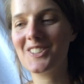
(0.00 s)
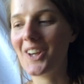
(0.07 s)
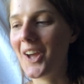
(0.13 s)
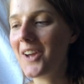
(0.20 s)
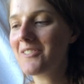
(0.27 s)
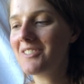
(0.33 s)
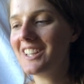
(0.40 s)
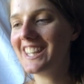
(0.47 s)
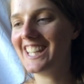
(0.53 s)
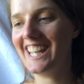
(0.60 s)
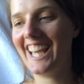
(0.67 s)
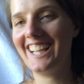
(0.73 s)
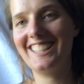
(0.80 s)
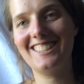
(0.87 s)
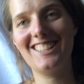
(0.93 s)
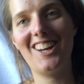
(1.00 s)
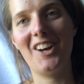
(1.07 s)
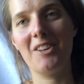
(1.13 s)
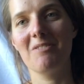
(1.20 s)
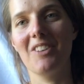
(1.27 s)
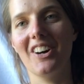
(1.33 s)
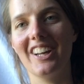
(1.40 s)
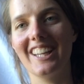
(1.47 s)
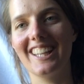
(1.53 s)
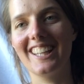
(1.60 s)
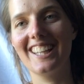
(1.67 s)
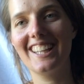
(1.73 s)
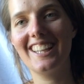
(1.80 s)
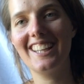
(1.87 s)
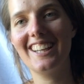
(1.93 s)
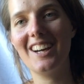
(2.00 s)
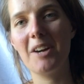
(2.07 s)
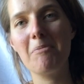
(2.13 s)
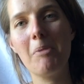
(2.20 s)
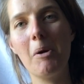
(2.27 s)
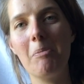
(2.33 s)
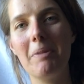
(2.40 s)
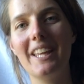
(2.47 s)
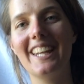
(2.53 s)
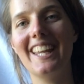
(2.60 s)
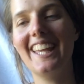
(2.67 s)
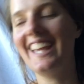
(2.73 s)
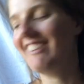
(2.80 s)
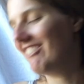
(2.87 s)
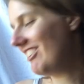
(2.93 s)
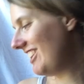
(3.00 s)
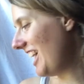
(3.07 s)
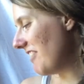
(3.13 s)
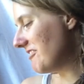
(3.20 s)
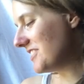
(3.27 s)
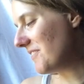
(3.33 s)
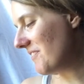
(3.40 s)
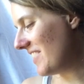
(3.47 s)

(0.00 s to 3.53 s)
So hopefully the next time I pop in here, I'll have